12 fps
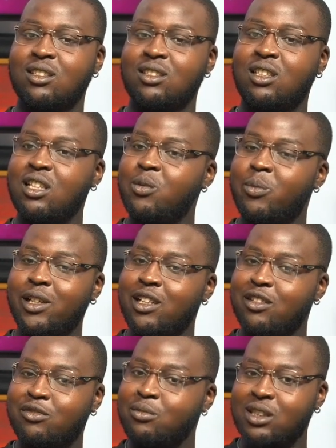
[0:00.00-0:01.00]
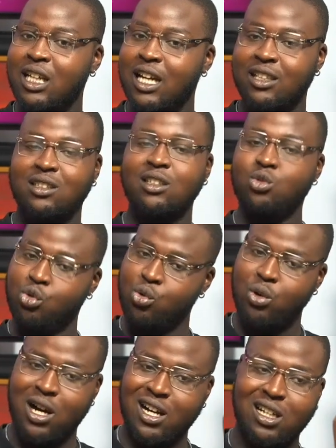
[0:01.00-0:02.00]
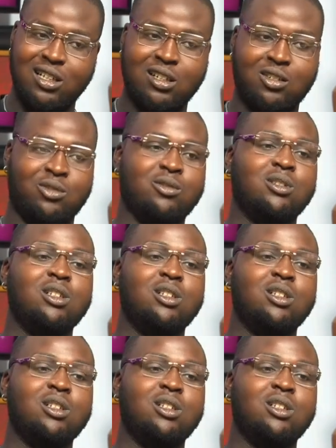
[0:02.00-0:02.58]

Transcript: Say, believe me, that I say, no wahala now.